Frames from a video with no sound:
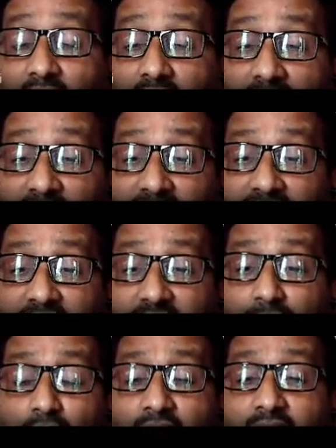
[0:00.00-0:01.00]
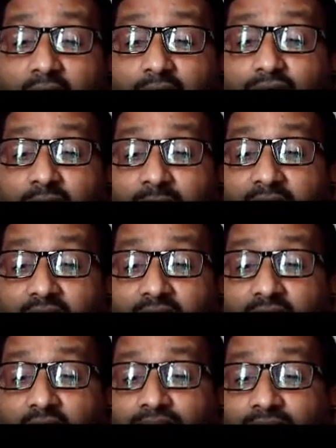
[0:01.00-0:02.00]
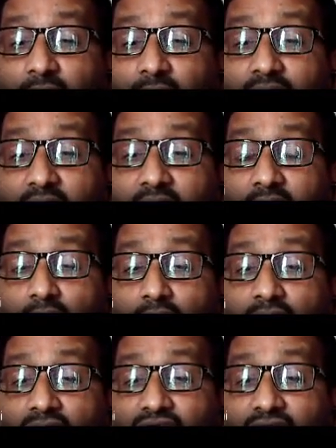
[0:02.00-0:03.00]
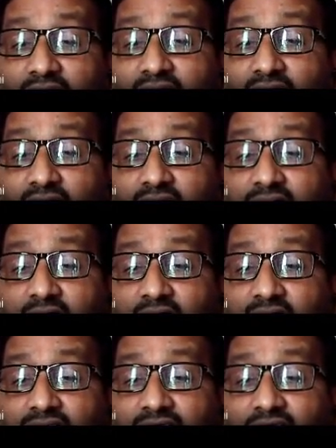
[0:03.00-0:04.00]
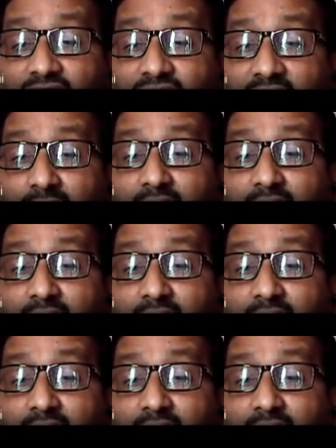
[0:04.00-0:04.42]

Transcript: Again, same work I have to repeat. When I have 550